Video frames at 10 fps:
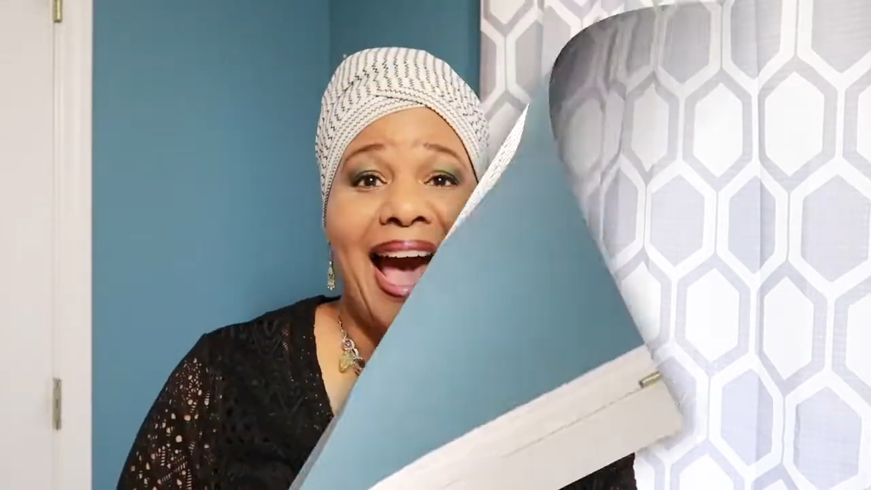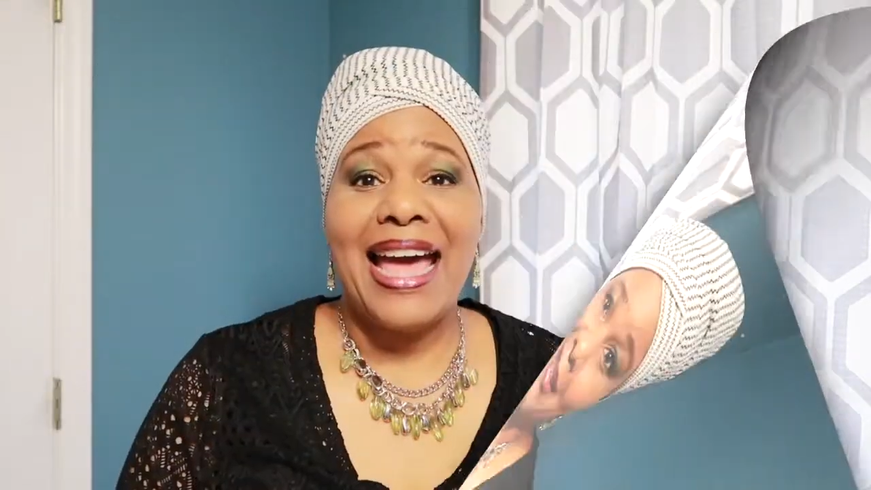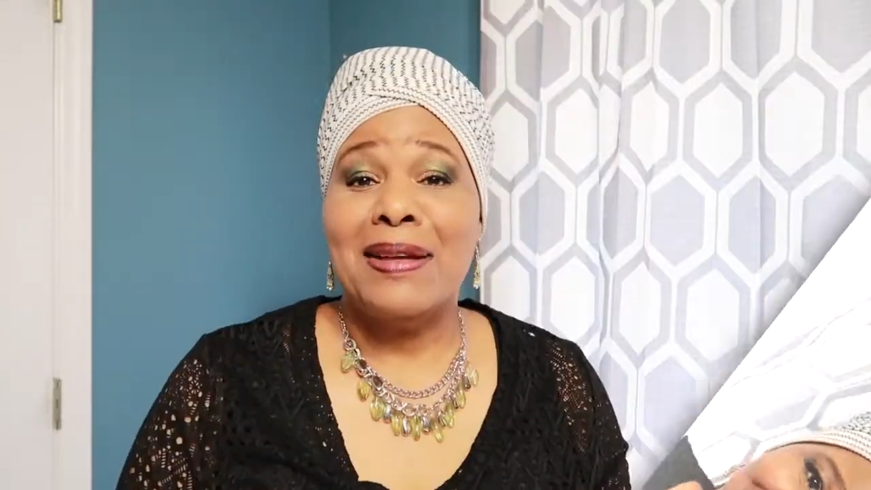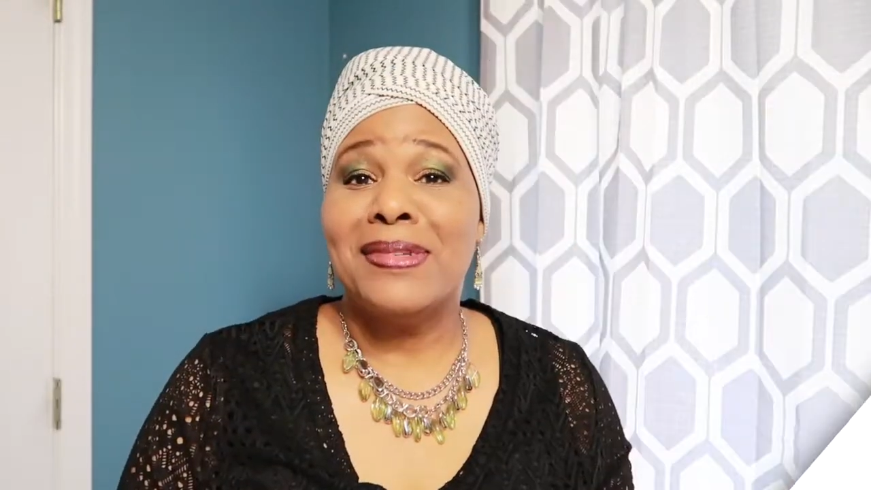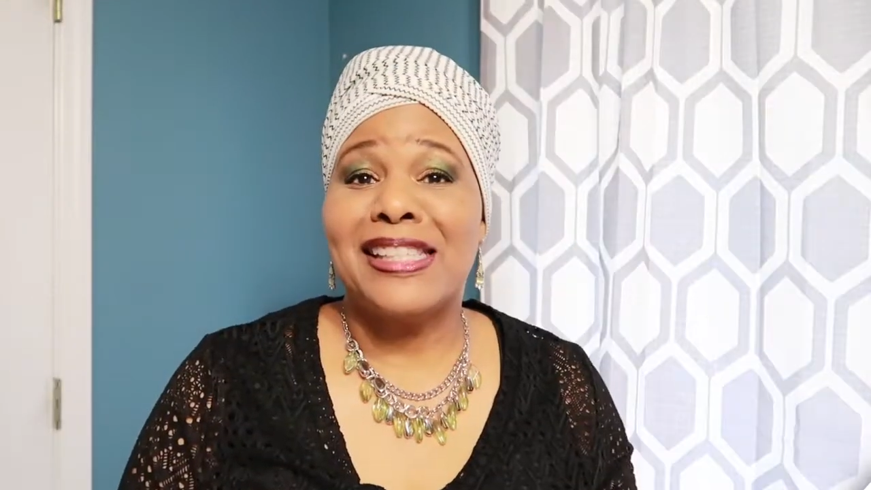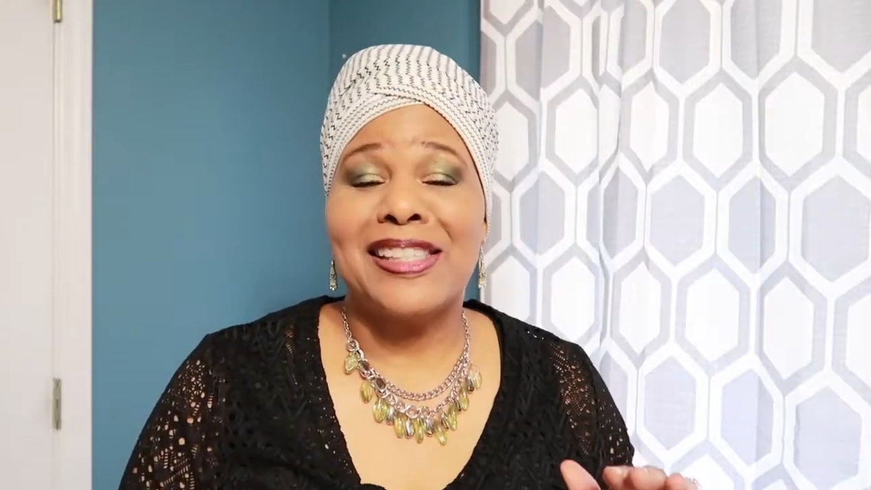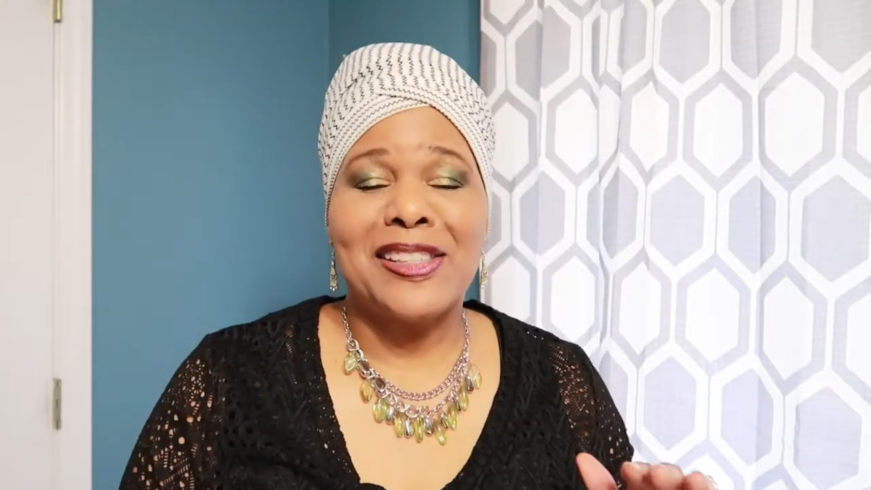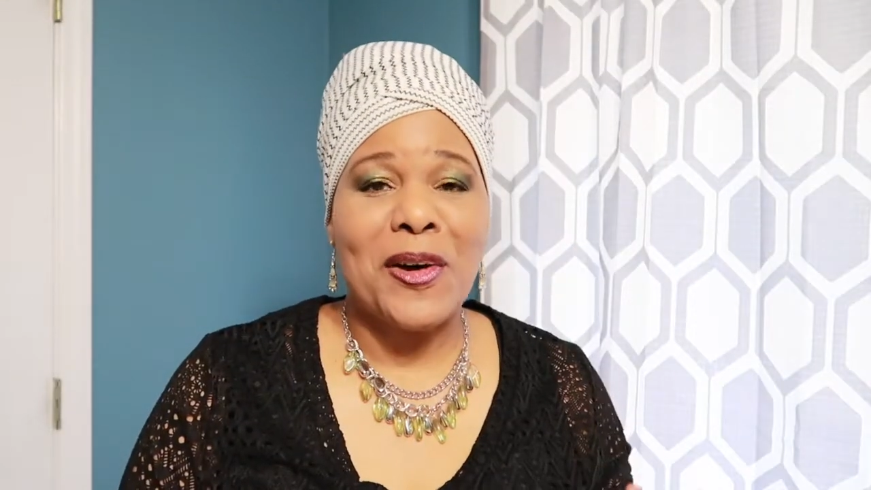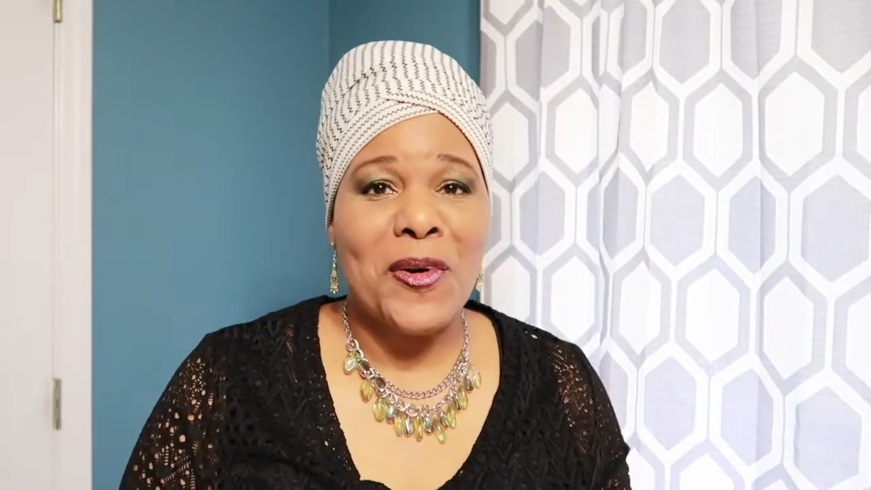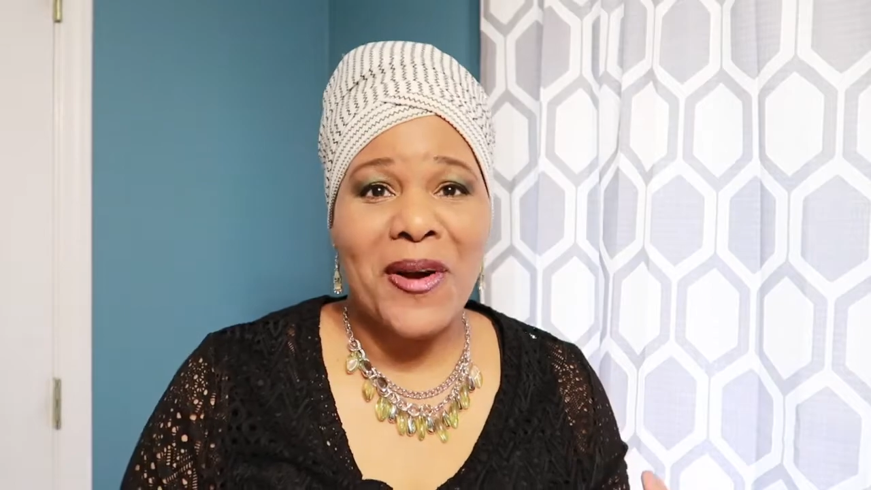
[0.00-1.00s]
I am
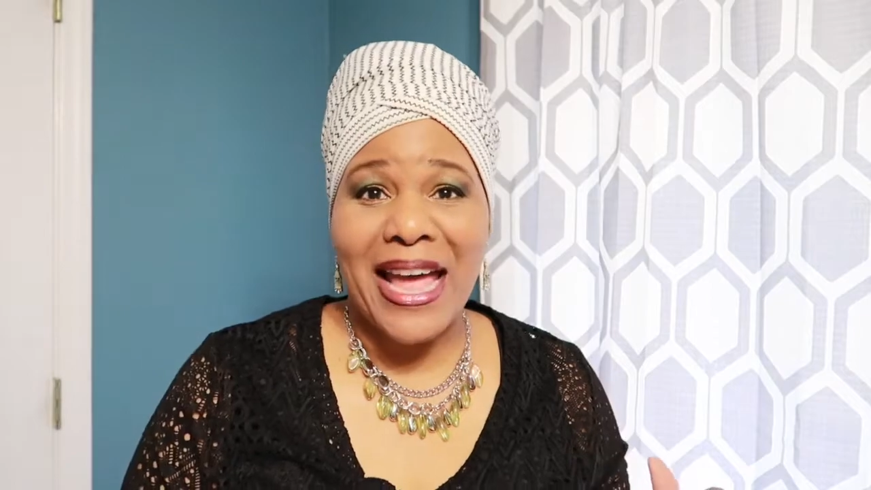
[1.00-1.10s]
so